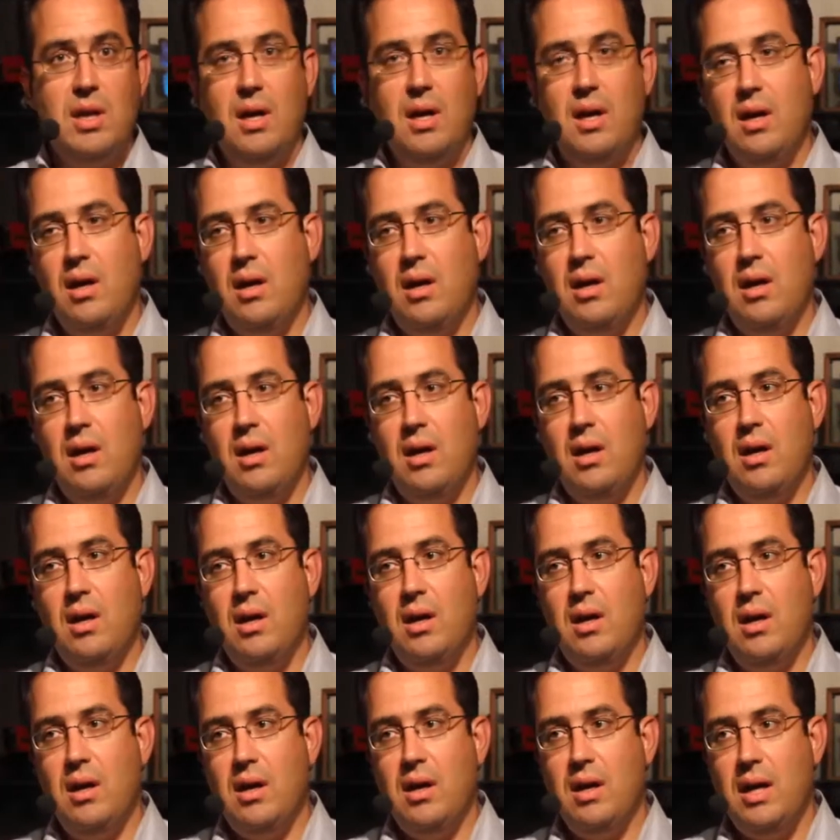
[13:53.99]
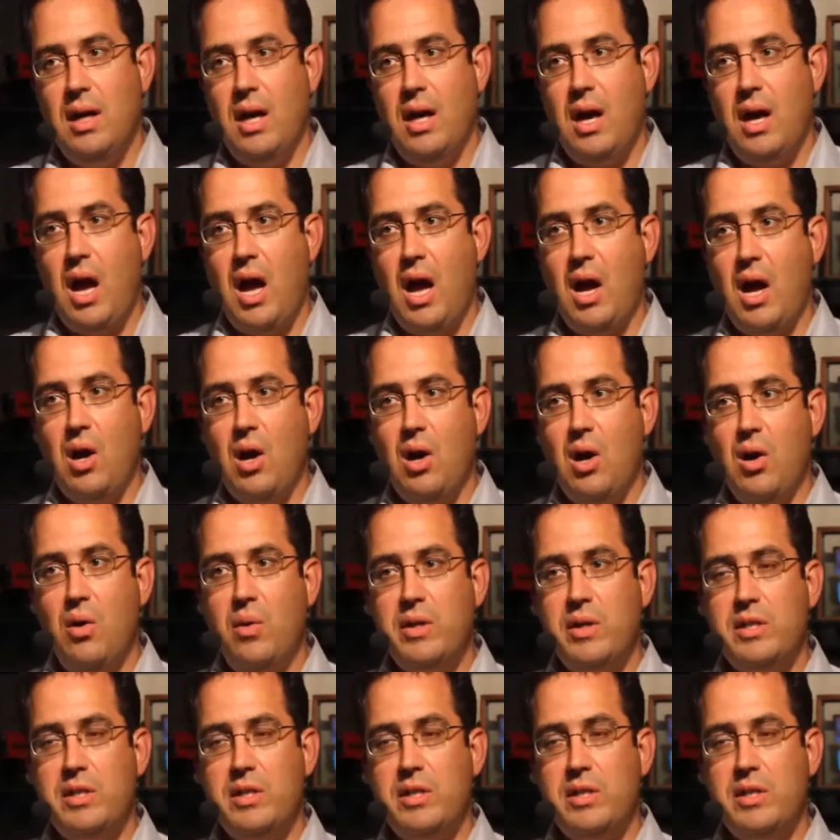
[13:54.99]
how